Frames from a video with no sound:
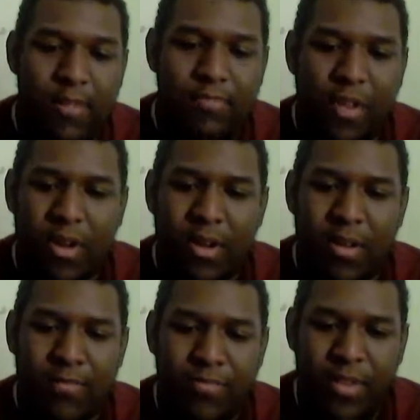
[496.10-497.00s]

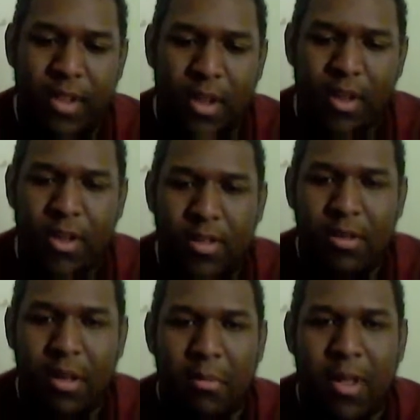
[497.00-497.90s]
But
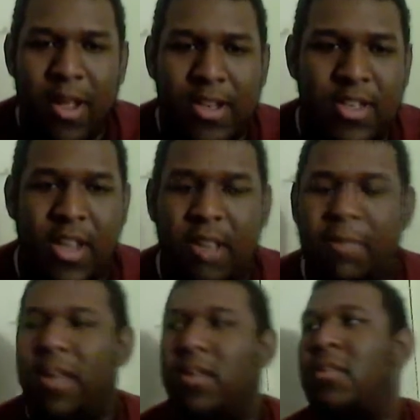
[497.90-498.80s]
as the
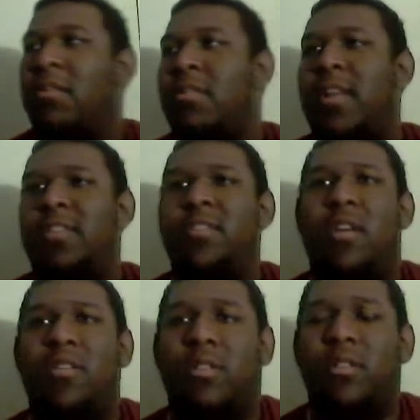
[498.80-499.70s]
battle progressed,
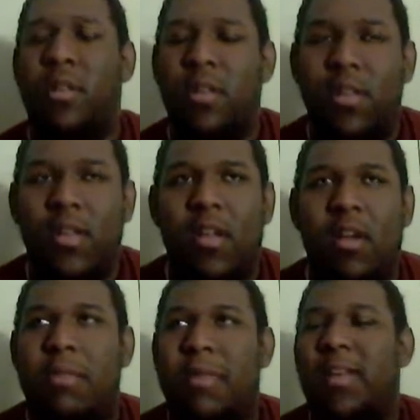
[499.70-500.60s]
Naruto,
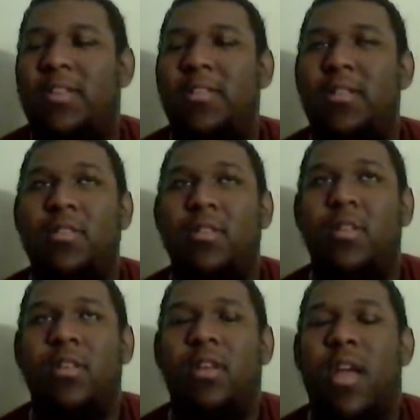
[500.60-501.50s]
he managed
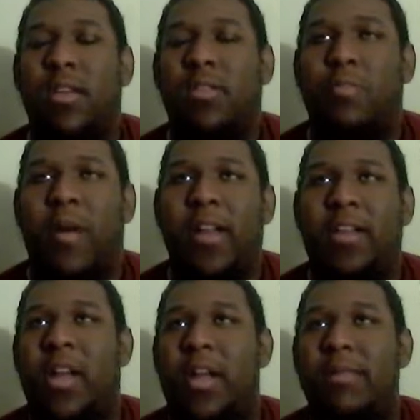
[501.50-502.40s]
to buy
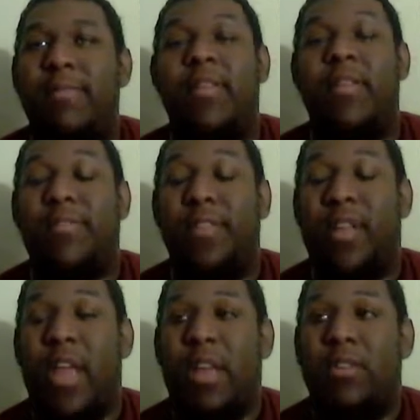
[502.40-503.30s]
time even enough to
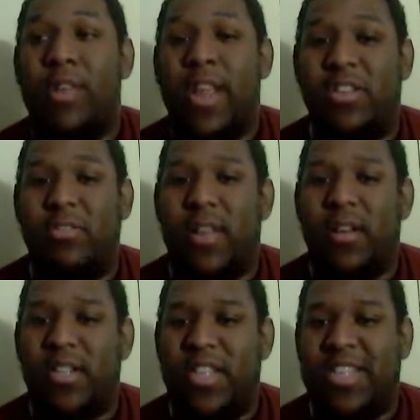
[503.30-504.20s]
gather nature
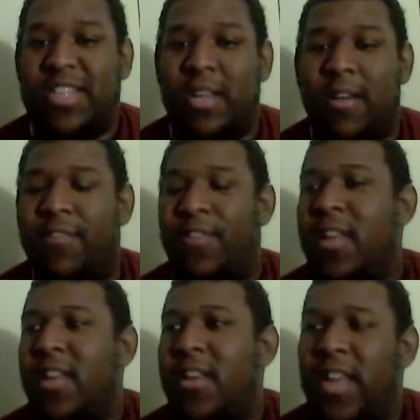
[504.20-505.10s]
energy itself.
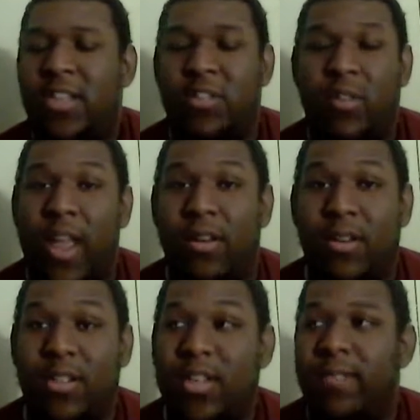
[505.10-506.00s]
Nature
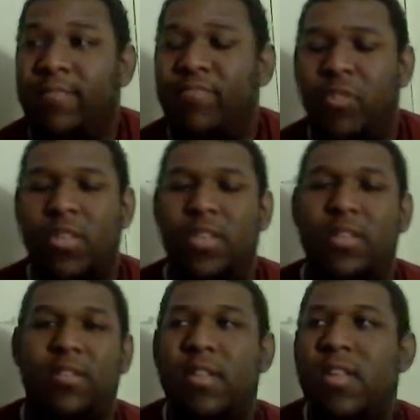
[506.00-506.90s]
energy.
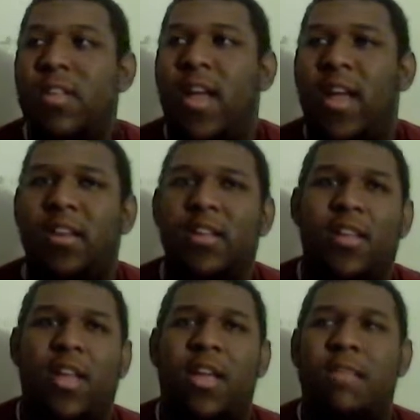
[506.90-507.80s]
Using that,
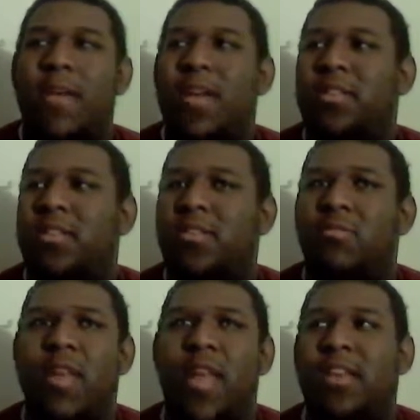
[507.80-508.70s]
he manages
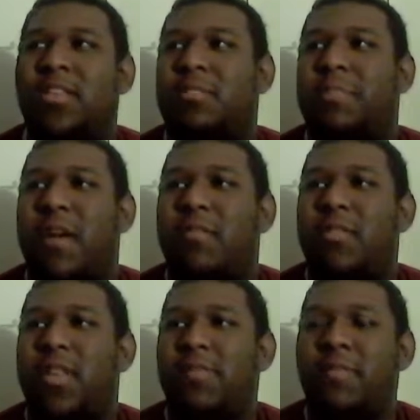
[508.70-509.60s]
to enhance his
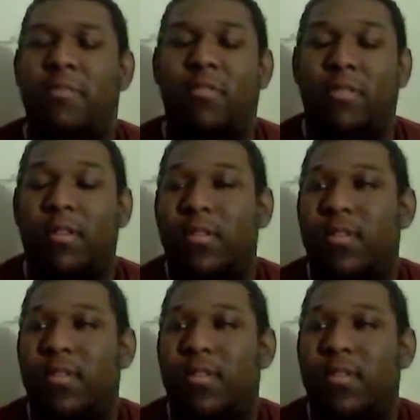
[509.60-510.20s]
powers even more.